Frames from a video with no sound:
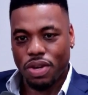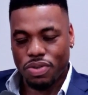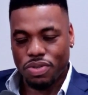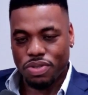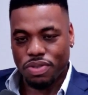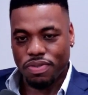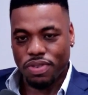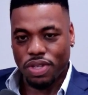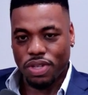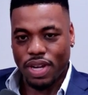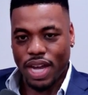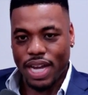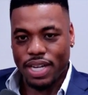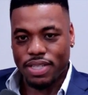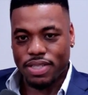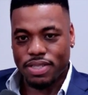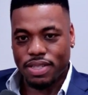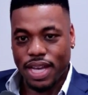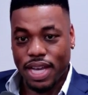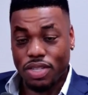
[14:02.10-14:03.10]
Coast of the
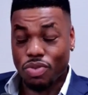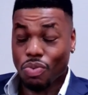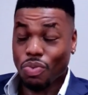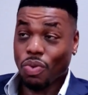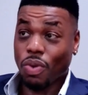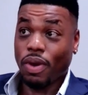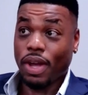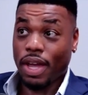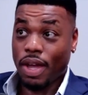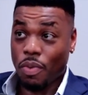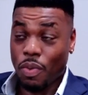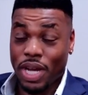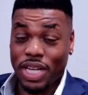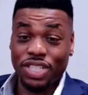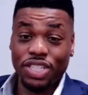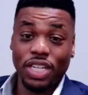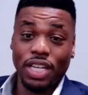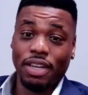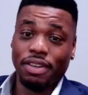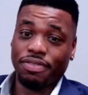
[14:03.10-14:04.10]
United States,
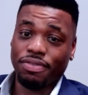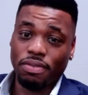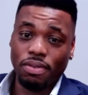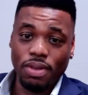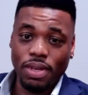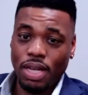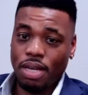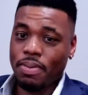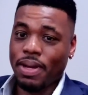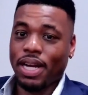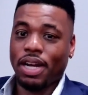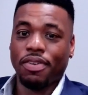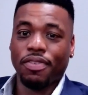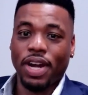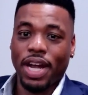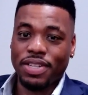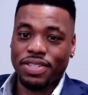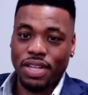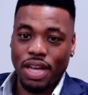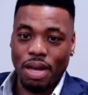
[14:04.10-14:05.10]
which if anybody
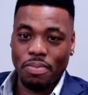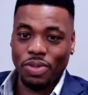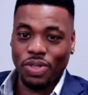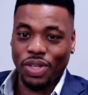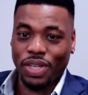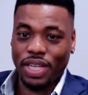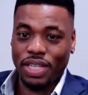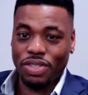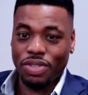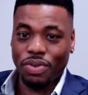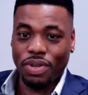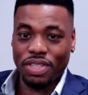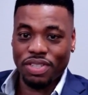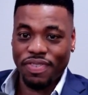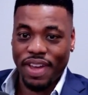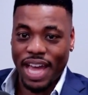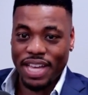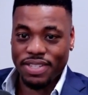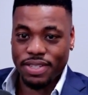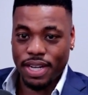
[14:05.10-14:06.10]
ever has time to look into it,
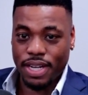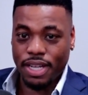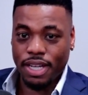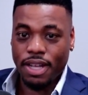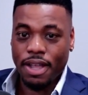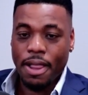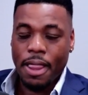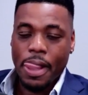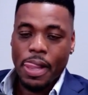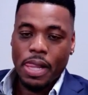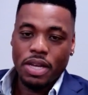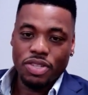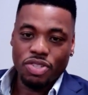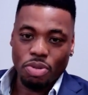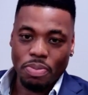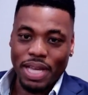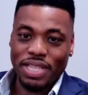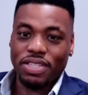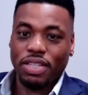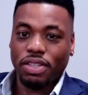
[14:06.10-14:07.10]
it's fascinating.
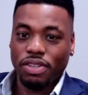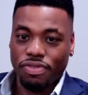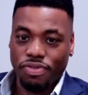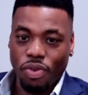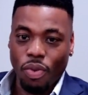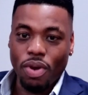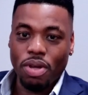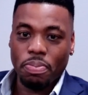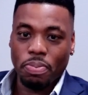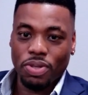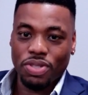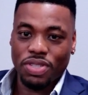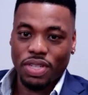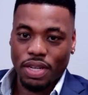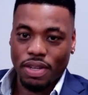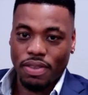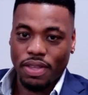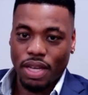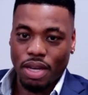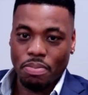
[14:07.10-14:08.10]
So basically forty
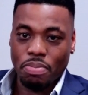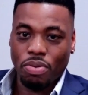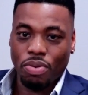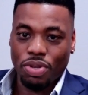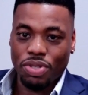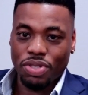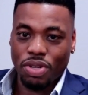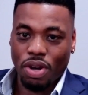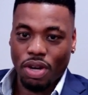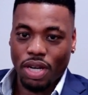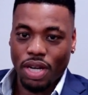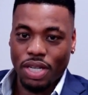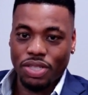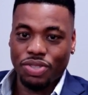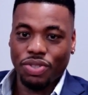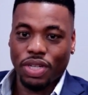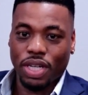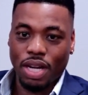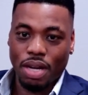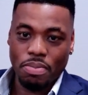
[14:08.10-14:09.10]
percent of the imports in our
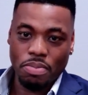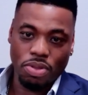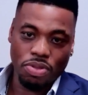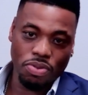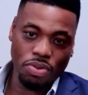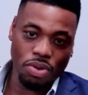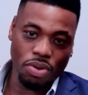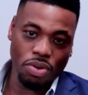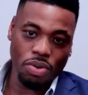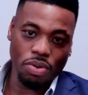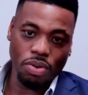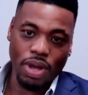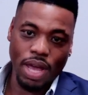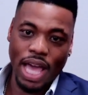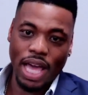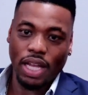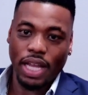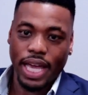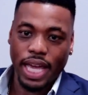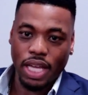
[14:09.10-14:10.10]
country come through
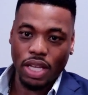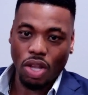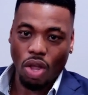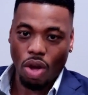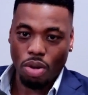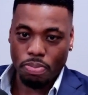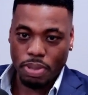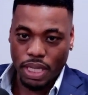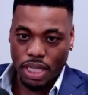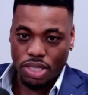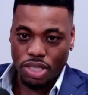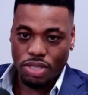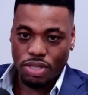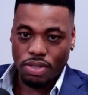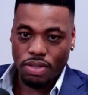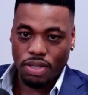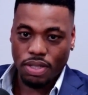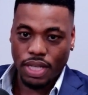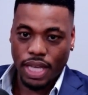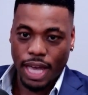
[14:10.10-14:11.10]
L A and Long
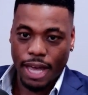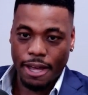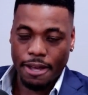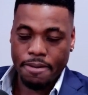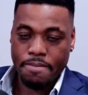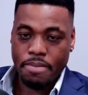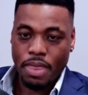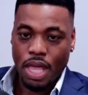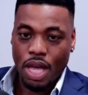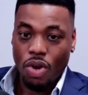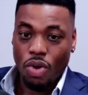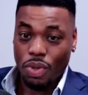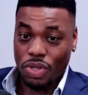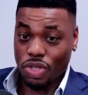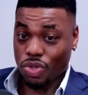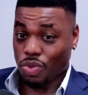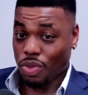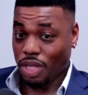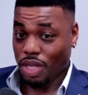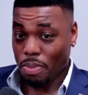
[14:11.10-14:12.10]
Beach, okay?
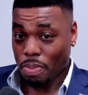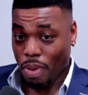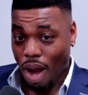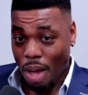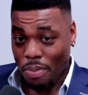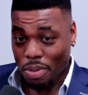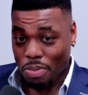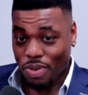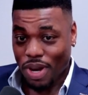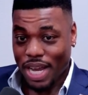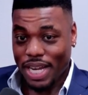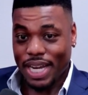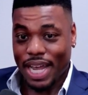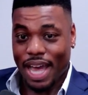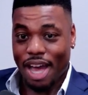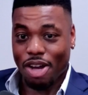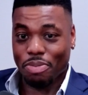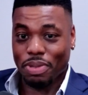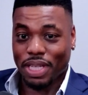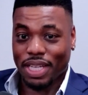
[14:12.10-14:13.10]
Which is really a problem right
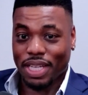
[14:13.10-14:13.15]
now